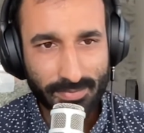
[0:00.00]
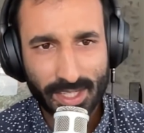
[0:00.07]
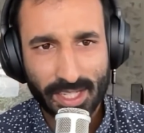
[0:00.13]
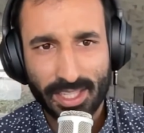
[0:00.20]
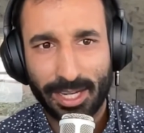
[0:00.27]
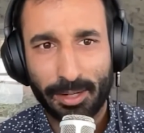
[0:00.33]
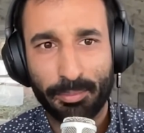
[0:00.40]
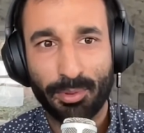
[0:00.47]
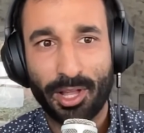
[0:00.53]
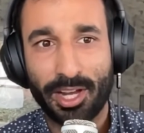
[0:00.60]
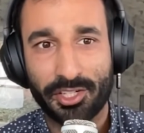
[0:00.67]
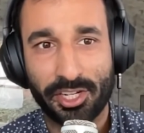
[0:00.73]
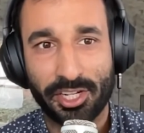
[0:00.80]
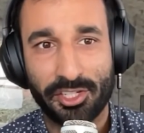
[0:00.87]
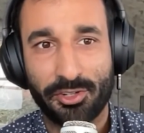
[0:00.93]
like
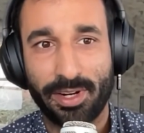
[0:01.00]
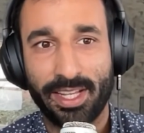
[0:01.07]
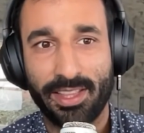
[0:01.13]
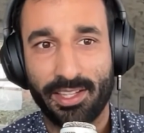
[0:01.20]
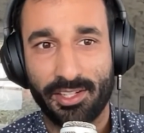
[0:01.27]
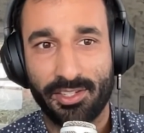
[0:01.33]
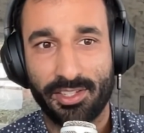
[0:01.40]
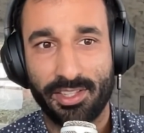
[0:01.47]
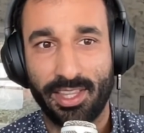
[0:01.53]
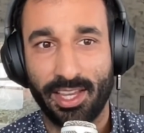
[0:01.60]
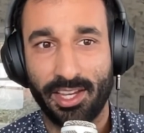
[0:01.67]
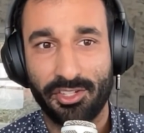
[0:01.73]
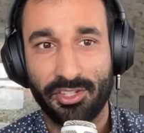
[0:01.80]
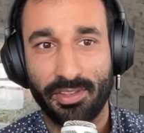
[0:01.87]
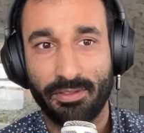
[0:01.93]
blockchains create
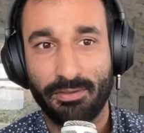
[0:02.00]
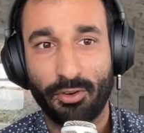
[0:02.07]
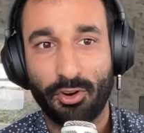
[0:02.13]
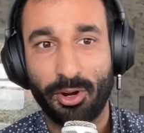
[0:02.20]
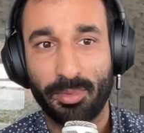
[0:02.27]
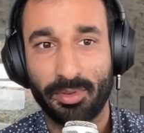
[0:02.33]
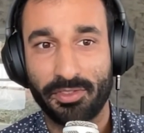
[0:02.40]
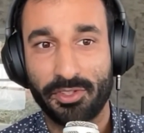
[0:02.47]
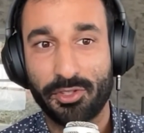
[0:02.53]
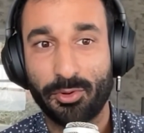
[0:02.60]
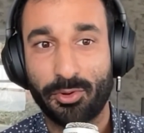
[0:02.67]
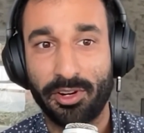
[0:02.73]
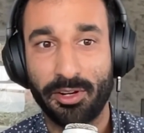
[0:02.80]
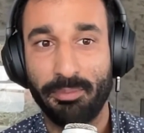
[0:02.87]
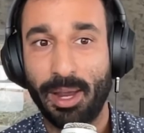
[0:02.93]
this form of
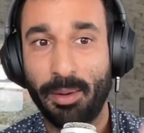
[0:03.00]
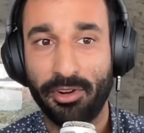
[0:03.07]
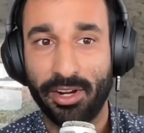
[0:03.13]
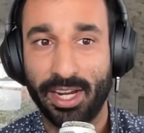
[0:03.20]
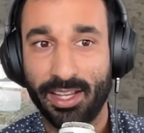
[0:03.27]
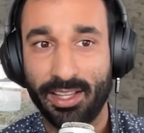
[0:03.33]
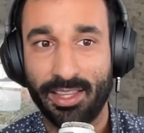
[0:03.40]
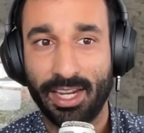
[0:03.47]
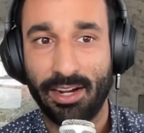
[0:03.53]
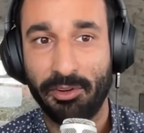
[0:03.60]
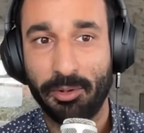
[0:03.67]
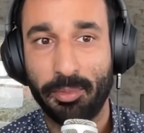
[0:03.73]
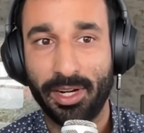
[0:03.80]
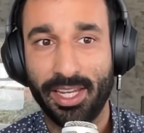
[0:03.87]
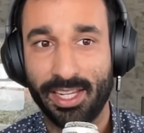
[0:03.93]
stored memory that
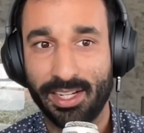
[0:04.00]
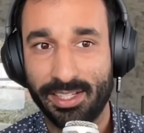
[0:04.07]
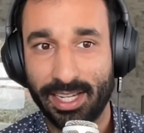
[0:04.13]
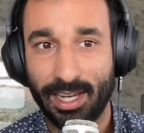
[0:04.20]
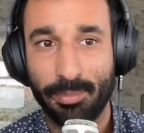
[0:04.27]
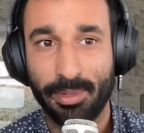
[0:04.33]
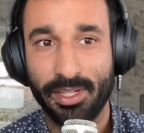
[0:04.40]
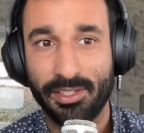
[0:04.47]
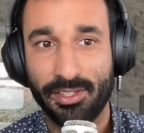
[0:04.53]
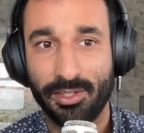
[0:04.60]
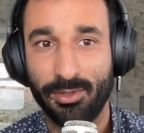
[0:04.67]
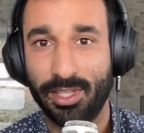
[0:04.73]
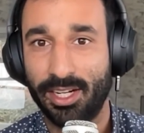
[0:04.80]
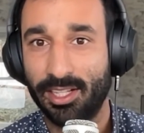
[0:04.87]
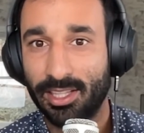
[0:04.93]
everybody can tap into
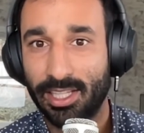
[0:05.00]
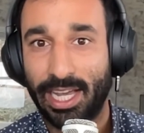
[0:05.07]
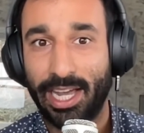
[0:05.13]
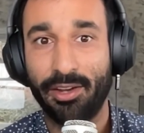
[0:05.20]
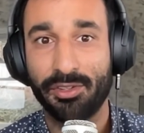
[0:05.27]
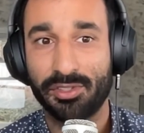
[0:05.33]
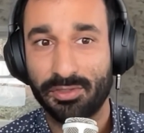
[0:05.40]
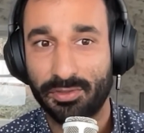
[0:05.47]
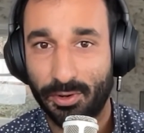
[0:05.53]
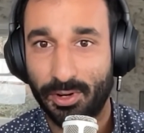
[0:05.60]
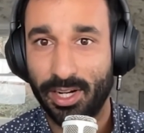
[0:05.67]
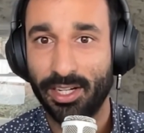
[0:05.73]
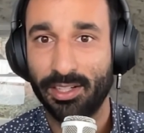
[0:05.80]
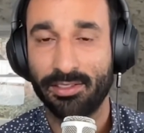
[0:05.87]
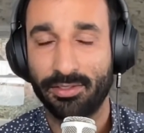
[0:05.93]
that allows
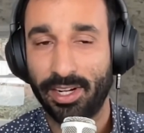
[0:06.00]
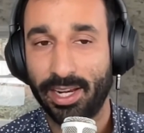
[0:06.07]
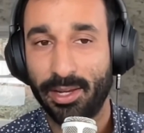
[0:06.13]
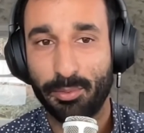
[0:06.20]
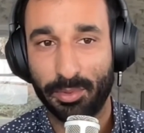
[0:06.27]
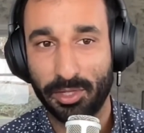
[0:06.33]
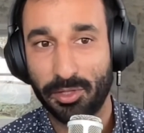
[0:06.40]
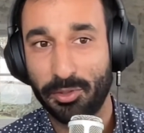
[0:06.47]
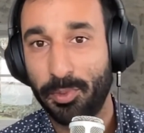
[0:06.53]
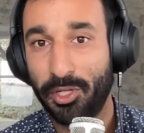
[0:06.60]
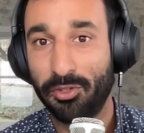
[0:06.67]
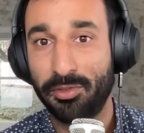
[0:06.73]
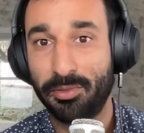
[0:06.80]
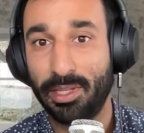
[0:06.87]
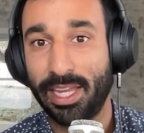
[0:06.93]
for, right? When
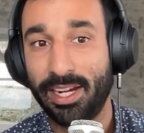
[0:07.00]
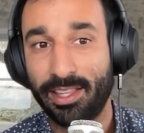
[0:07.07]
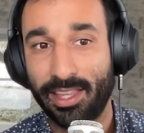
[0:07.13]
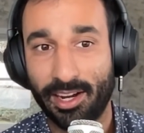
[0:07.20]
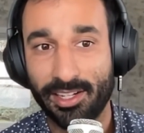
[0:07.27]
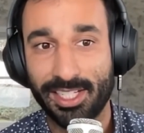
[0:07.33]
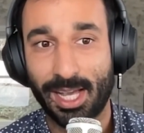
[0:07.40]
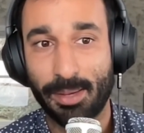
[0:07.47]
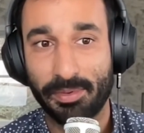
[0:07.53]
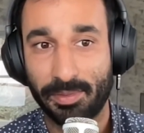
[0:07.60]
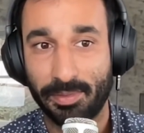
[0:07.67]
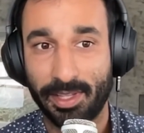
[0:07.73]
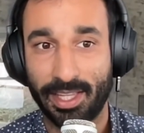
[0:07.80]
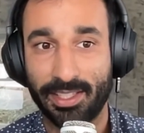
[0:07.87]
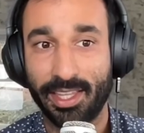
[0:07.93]
you layer that on top of
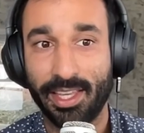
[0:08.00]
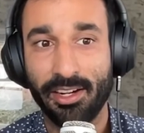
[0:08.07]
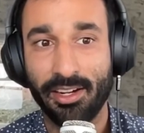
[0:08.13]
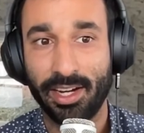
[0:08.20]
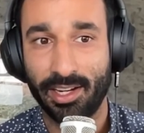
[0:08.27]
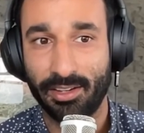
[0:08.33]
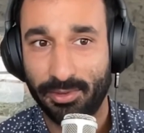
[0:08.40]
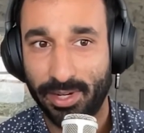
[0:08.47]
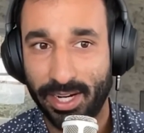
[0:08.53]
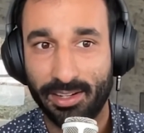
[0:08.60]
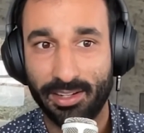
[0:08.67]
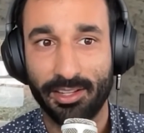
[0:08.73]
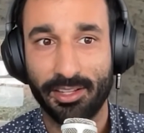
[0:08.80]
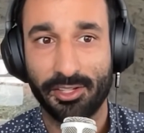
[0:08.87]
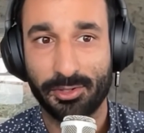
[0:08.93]
something like the internet, right?
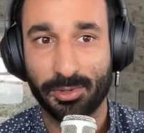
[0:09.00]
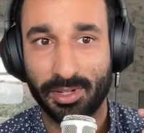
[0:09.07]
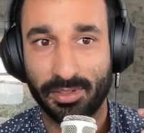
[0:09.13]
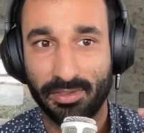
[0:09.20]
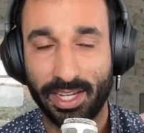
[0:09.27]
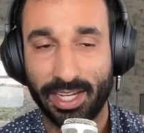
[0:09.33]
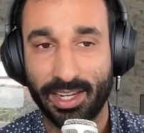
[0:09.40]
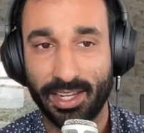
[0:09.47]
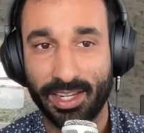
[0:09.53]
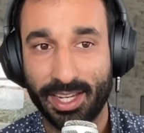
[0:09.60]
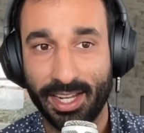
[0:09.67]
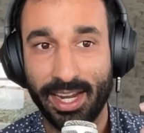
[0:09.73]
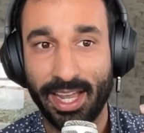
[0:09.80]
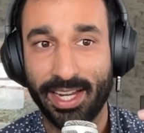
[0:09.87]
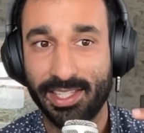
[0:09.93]
This sort of like
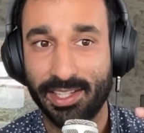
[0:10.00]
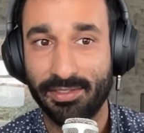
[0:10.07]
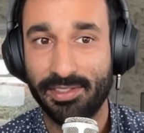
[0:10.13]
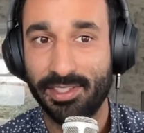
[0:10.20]
connective